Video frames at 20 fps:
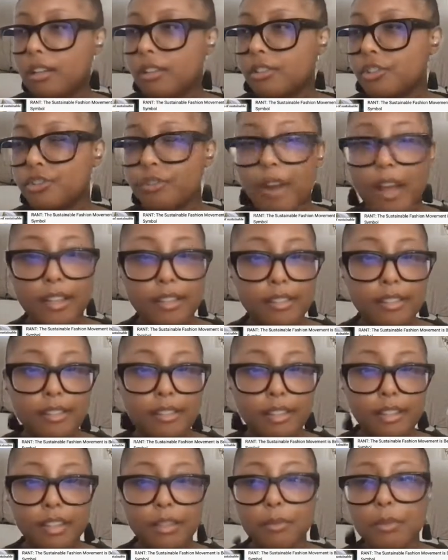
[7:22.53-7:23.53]
dress.
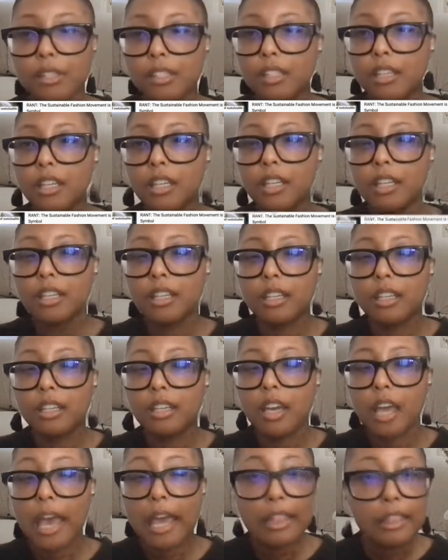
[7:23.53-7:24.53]
It was like
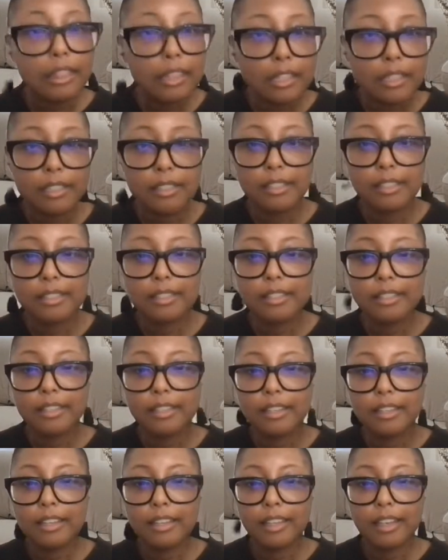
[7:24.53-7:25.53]
endless.
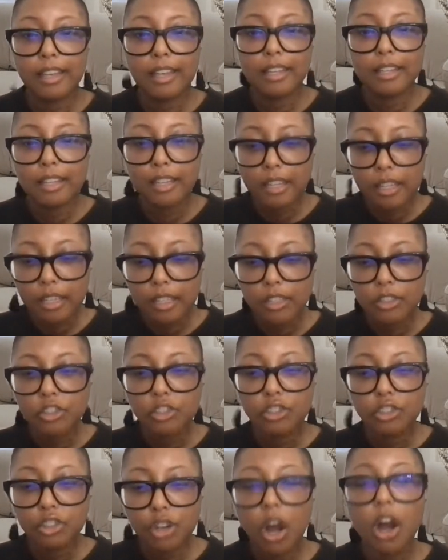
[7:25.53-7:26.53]
And it
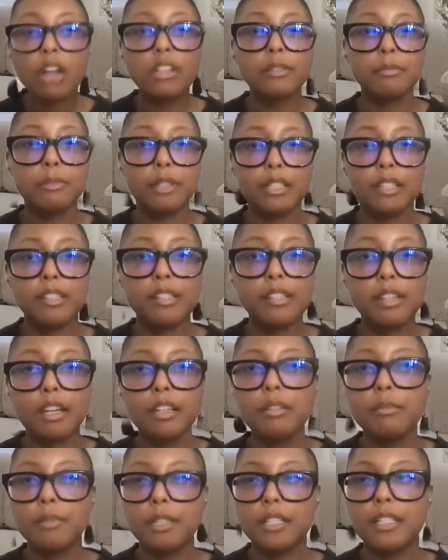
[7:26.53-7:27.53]
shocked me. It
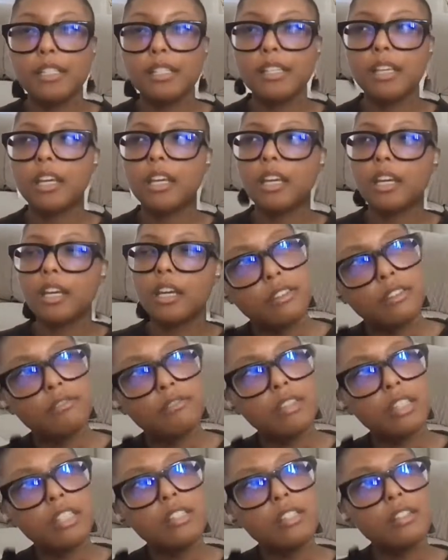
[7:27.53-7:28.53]
stunned me. It's like,
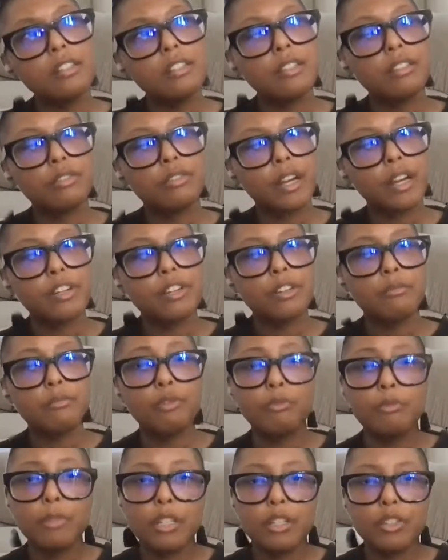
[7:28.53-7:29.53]
this is the direction the
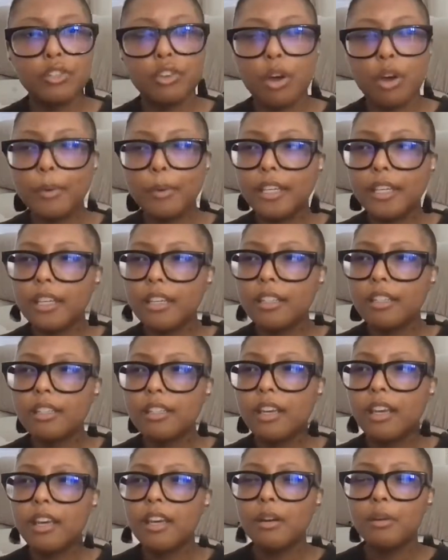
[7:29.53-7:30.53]
movement is going in,
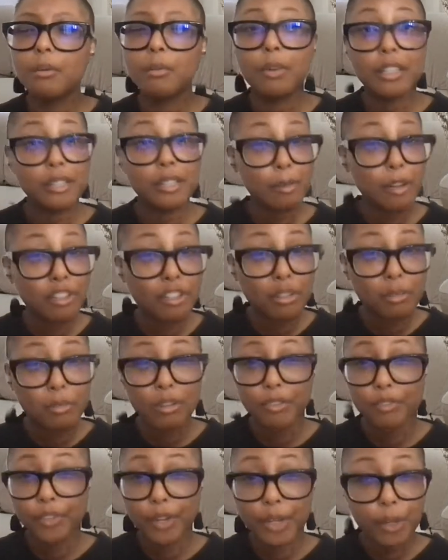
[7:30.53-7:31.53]
especially with
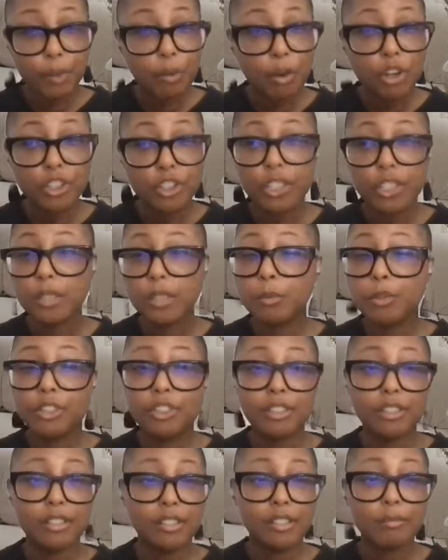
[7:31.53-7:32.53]
fair washing, which
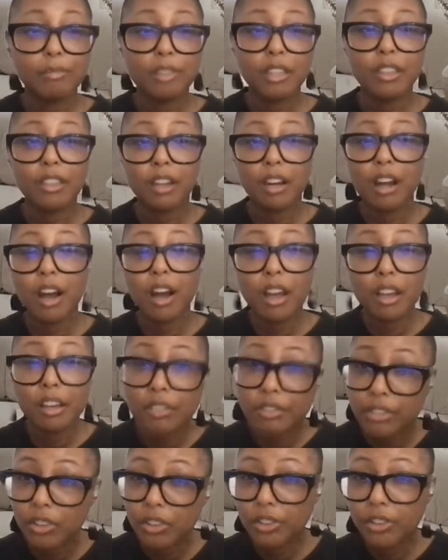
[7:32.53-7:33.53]
is something that
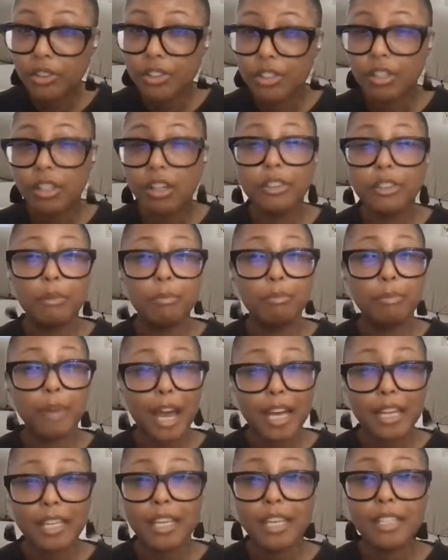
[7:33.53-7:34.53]
I've learned on the
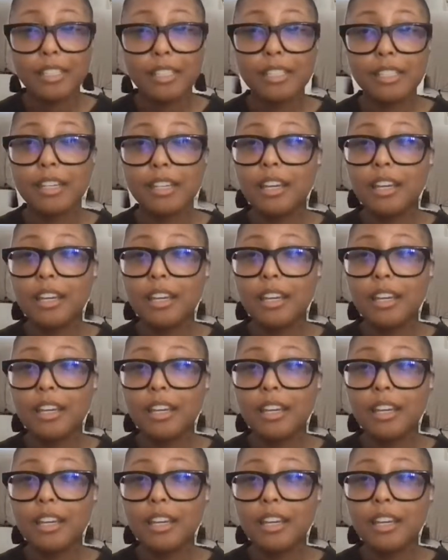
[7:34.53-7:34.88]
back end